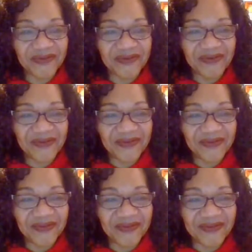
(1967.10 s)

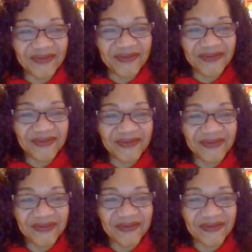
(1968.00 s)

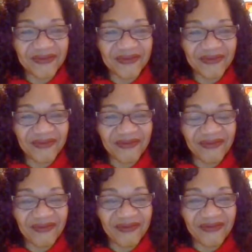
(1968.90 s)

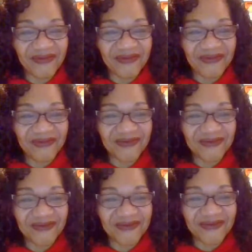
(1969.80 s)

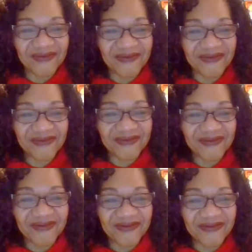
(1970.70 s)

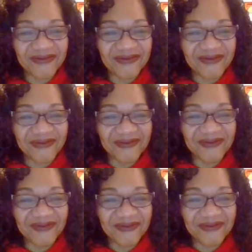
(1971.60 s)

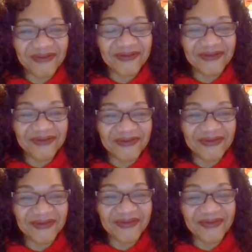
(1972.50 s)

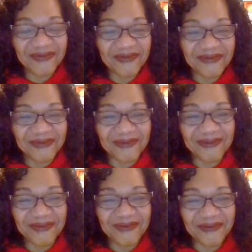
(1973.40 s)

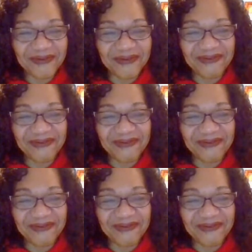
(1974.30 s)
No words are spoken by the person on screen.